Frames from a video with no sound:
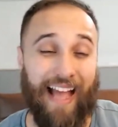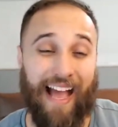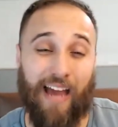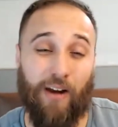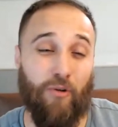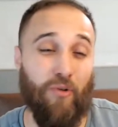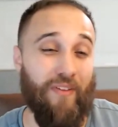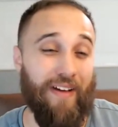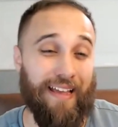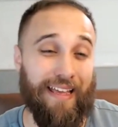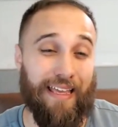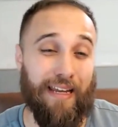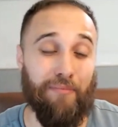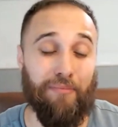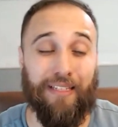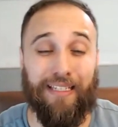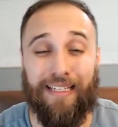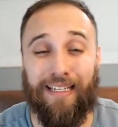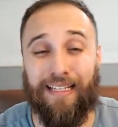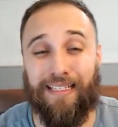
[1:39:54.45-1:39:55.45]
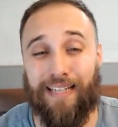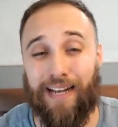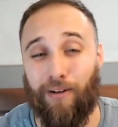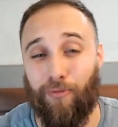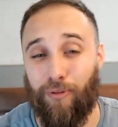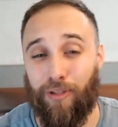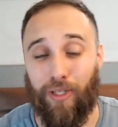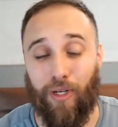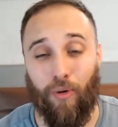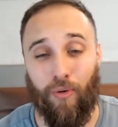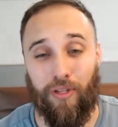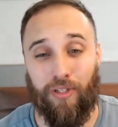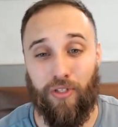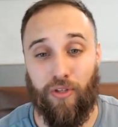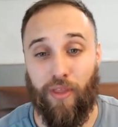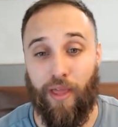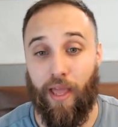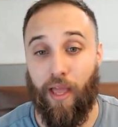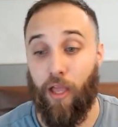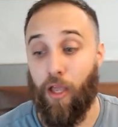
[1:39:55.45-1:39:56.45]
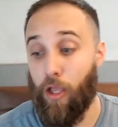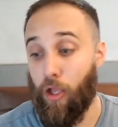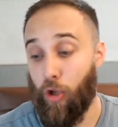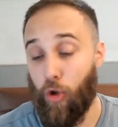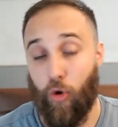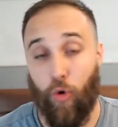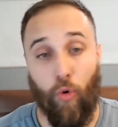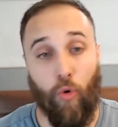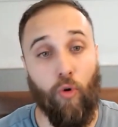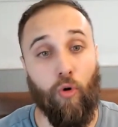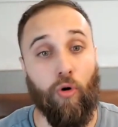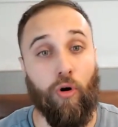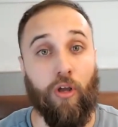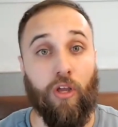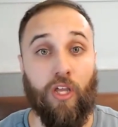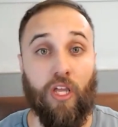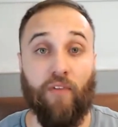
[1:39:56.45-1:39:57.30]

I don't know if I can get them leads, I really don't want to do that. Cool.